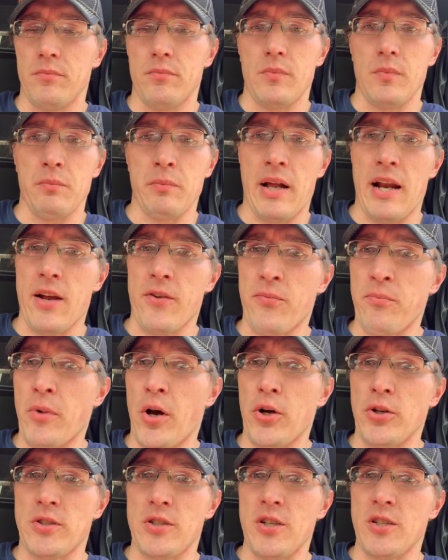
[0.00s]
Medic from
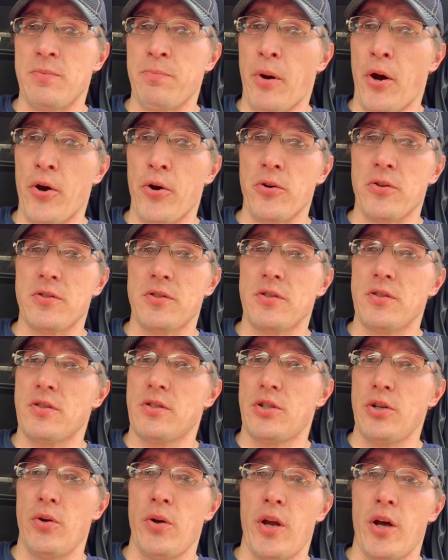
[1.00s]
RC Sparks
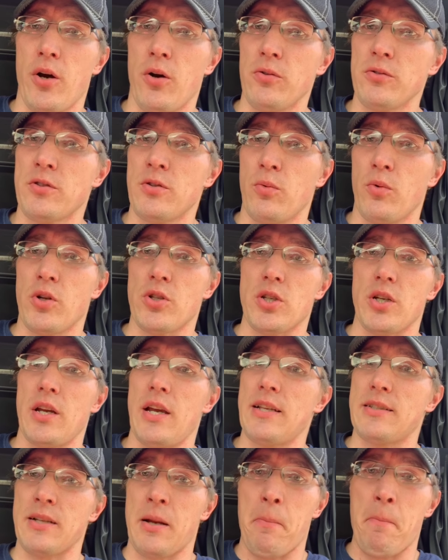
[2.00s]
Studios, which
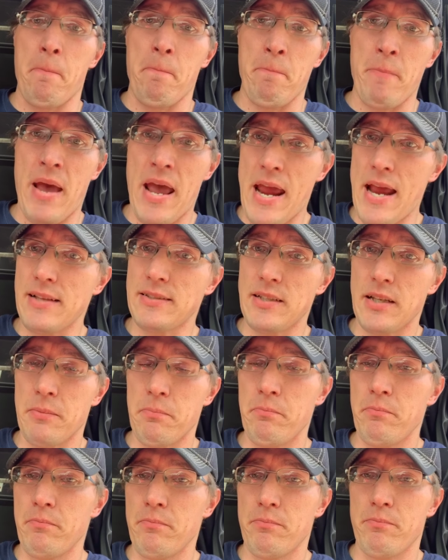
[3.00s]
he's an
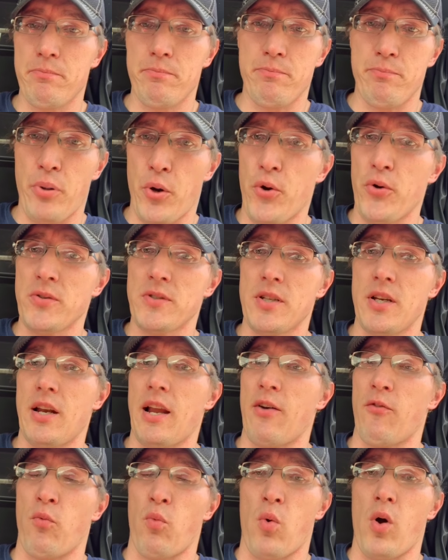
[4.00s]
amazing person
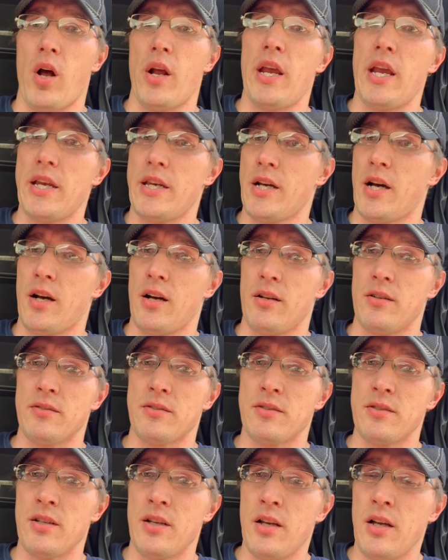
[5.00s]
at what he
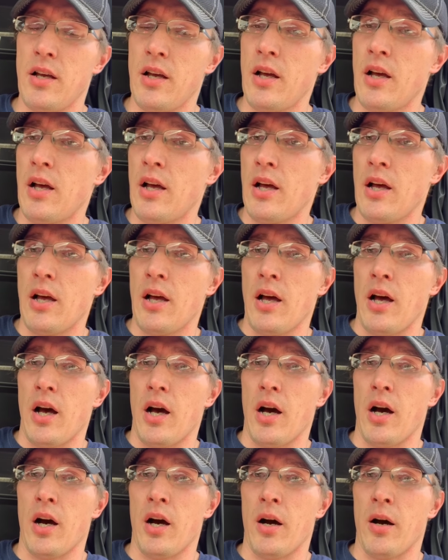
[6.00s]
does.
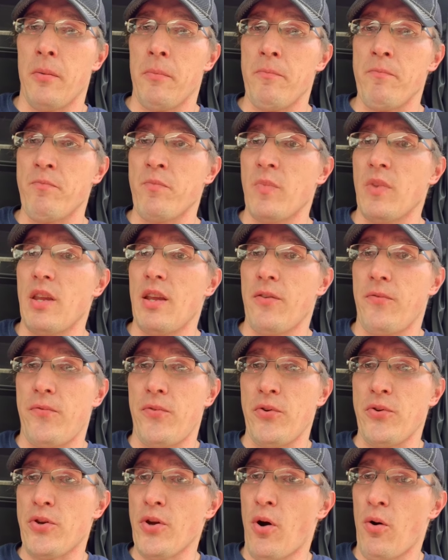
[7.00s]
If
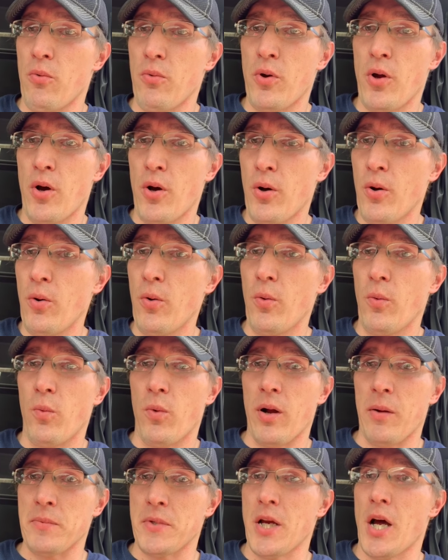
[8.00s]
you don't know
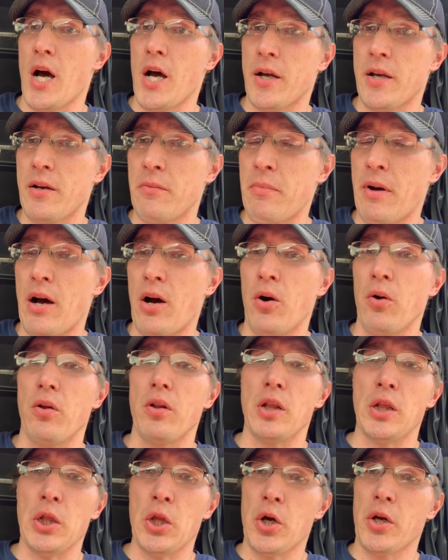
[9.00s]
what I'm talking about,
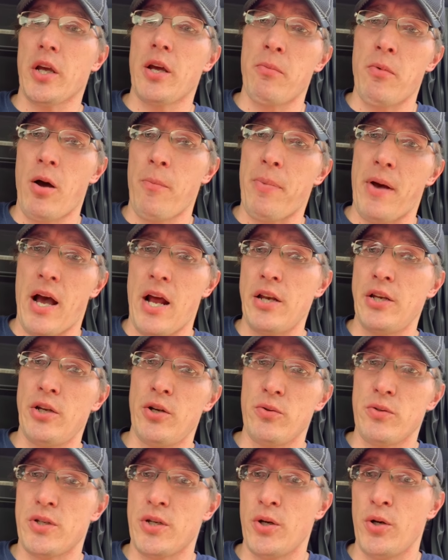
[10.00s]
look him up on
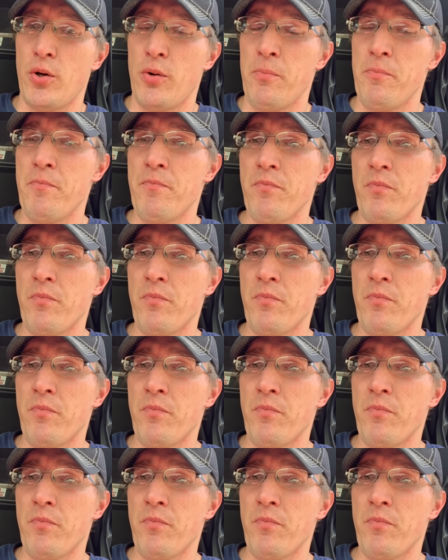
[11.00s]
YouTube.